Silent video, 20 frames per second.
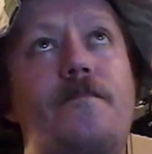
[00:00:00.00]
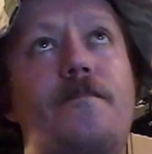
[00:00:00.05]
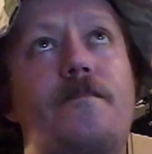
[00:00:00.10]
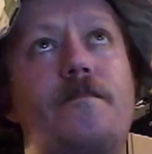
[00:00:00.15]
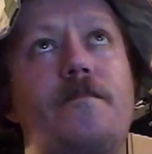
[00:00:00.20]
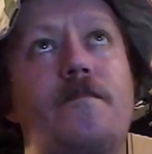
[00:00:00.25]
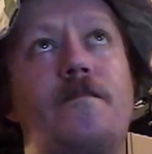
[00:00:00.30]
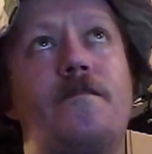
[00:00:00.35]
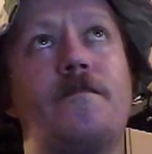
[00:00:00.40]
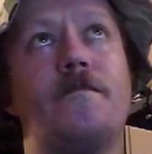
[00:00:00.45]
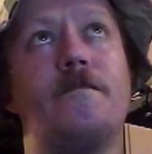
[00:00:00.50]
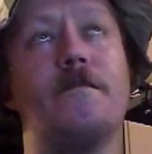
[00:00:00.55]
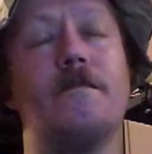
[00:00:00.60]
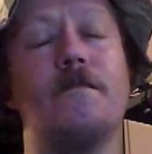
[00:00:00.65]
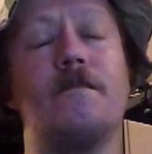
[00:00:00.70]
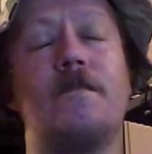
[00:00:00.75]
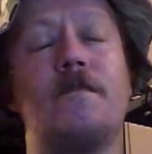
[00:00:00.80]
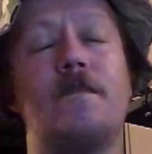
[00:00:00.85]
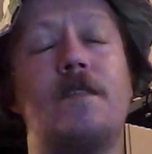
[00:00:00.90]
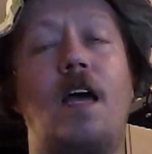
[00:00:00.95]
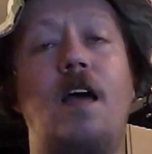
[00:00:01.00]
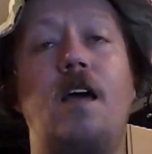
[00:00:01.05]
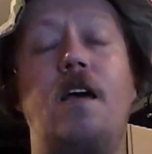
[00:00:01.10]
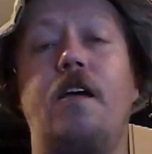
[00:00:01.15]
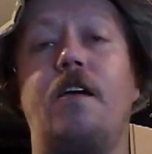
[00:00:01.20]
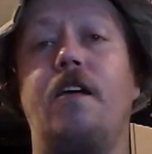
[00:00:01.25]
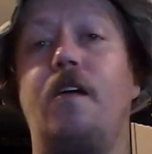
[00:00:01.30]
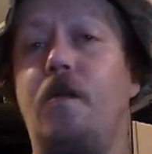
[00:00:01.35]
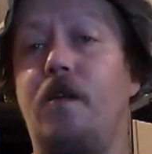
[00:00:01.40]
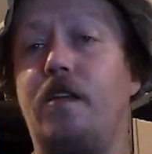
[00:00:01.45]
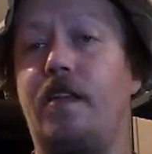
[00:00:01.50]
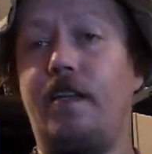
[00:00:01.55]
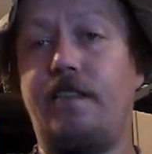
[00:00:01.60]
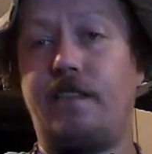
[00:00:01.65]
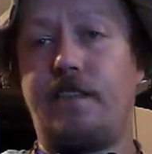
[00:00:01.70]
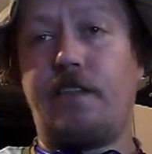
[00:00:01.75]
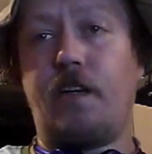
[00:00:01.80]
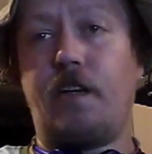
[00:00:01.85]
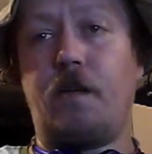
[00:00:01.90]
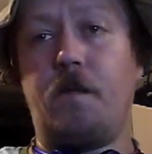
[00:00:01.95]
You know what, let's
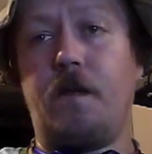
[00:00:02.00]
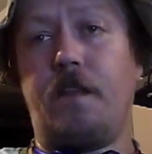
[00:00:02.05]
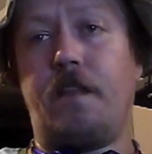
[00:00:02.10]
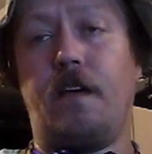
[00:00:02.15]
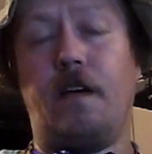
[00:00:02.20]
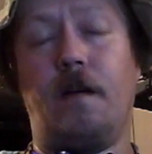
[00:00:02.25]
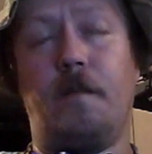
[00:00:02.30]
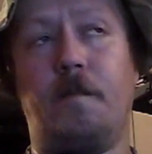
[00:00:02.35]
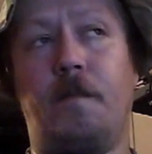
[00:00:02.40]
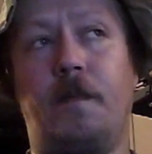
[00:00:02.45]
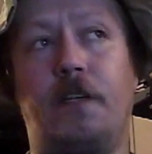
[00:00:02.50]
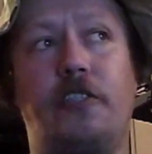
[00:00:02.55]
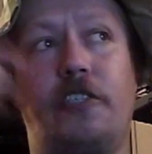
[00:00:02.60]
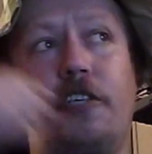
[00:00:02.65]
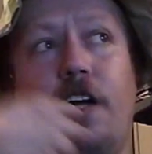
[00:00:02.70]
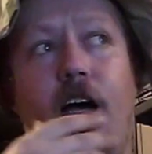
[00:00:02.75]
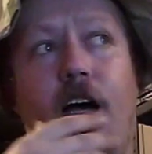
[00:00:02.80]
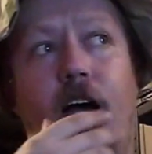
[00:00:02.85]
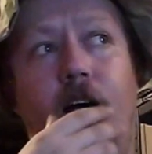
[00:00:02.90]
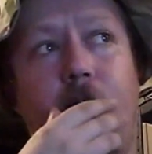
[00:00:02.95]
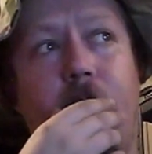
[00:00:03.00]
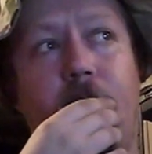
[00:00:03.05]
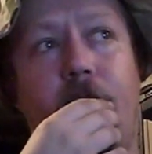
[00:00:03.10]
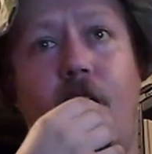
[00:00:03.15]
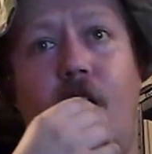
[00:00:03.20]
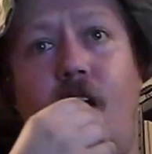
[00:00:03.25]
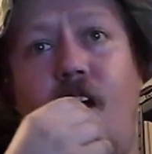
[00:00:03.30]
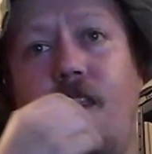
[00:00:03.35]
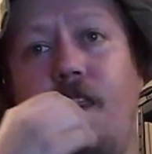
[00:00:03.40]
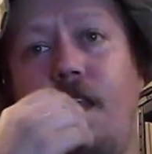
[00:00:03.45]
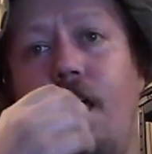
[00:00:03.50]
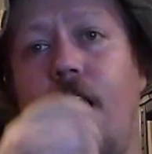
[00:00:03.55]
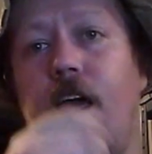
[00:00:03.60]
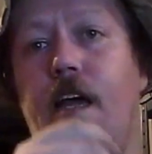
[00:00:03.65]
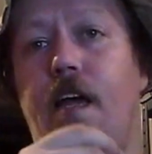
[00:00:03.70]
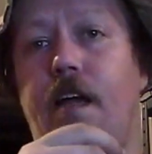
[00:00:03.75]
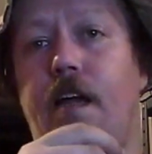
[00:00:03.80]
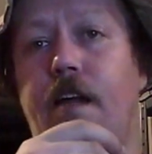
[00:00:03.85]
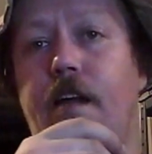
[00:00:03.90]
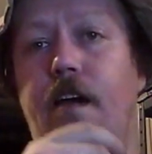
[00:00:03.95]
start with Machop, and
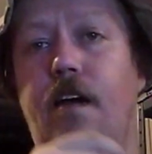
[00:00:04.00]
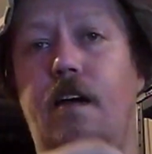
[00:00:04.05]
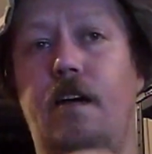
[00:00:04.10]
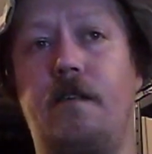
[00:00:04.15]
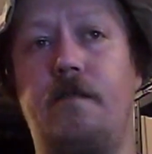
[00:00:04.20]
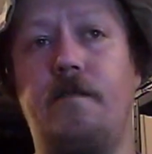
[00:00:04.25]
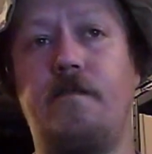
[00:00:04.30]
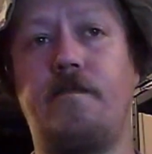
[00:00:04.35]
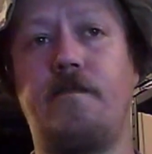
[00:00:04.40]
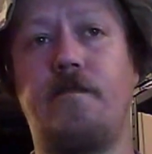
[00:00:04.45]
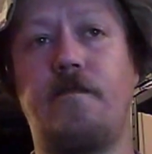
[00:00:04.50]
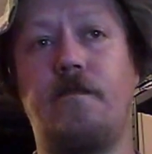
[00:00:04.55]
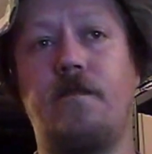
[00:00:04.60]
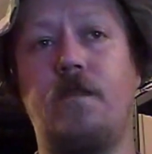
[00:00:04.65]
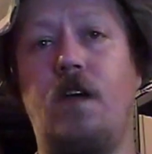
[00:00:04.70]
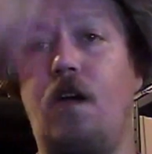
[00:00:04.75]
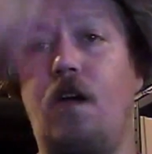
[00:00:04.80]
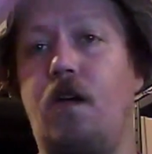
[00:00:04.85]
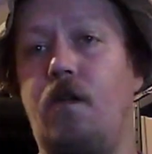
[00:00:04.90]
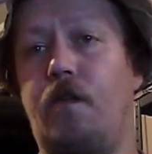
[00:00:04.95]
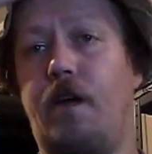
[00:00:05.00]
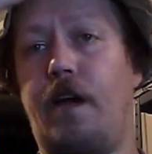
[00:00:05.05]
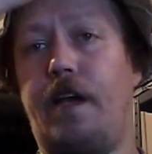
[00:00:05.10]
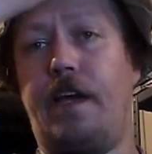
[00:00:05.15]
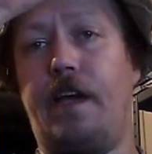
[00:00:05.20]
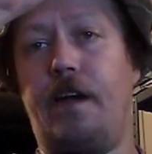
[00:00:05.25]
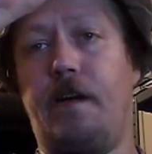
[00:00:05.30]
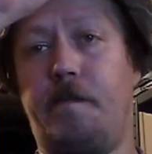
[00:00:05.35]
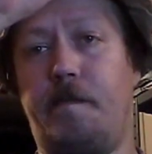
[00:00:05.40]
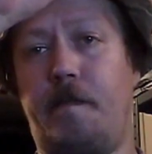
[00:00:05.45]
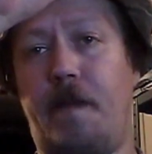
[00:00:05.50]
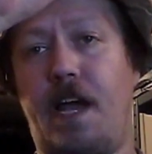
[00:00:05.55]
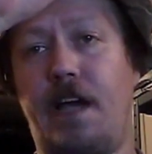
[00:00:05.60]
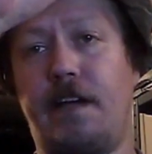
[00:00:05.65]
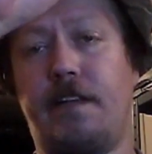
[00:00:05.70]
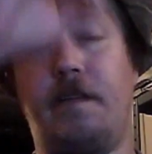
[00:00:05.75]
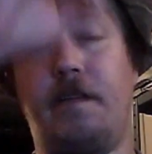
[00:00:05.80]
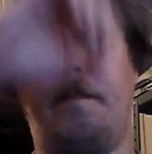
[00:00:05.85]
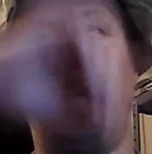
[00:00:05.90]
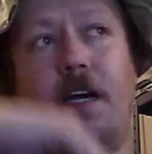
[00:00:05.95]
then, right here,
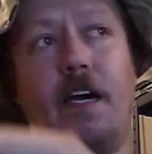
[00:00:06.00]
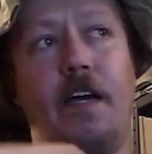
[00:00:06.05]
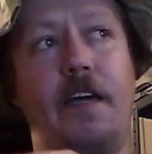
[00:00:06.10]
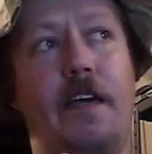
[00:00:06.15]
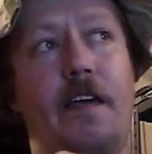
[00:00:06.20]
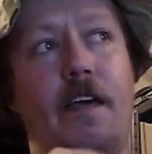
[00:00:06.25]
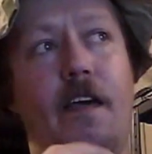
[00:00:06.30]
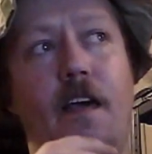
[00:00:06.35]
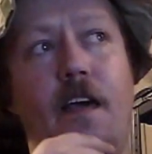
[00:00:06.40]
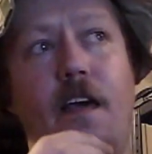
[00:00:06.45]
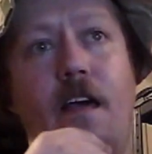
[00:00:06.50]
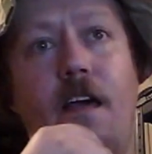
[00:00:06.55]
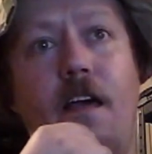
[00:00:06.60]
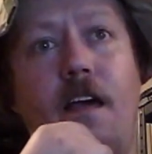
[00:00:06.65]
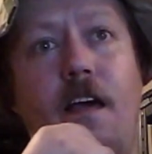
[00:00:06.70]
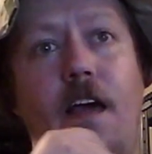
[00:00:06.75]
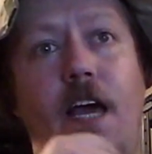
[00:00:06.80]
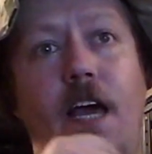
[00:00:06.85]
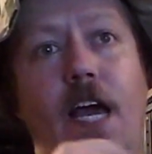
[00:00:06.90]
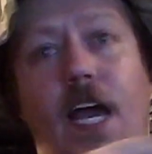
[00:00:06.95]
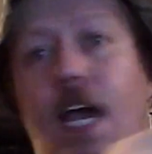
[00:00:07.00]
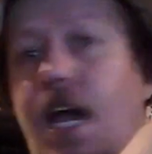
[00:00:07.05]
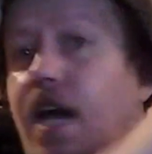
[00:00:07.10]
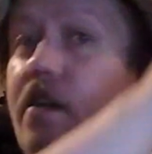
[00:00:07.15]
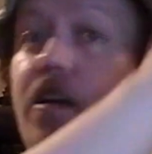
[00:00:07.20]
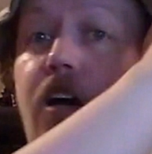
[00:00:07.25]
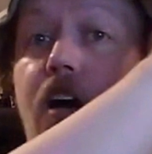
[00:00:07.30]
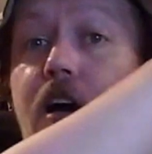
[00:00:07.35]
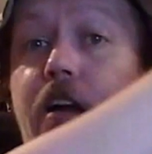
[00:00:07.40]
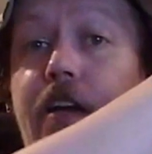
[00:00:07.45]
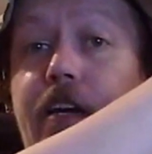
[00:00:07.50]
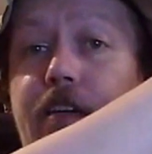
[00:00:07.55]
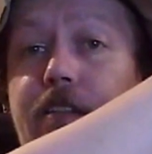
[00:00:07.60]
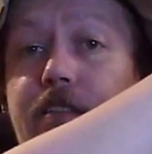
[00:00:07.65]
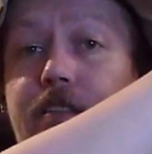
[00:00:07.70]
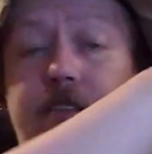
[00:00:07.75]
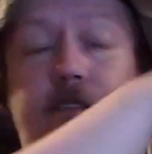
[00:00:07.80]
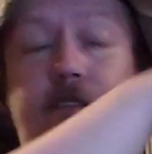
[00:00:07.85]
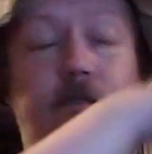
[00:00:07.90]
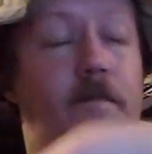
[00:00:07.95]
Magnemite, and
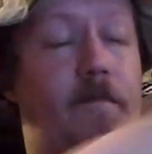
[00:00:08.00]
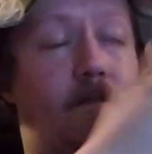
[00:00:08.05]
Onix.